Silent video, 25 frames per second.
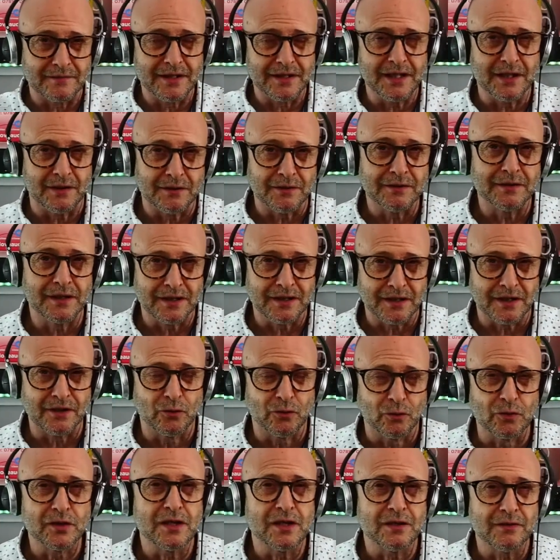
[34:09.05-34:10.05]

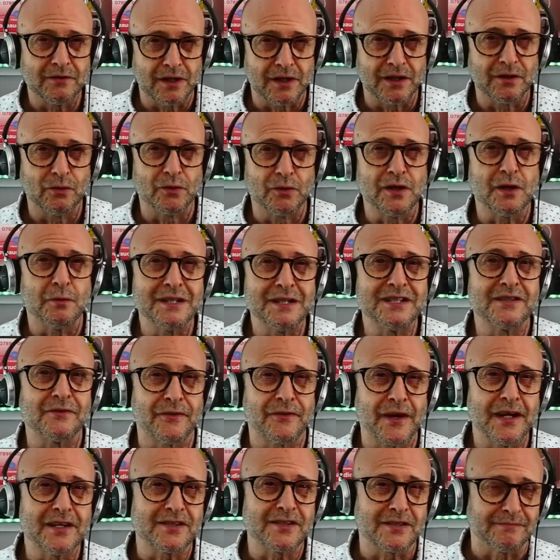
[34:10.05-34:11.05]
audio
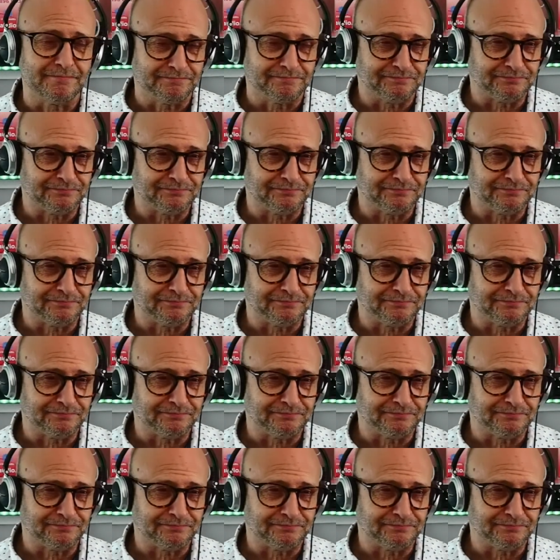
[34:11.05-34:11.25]
interface,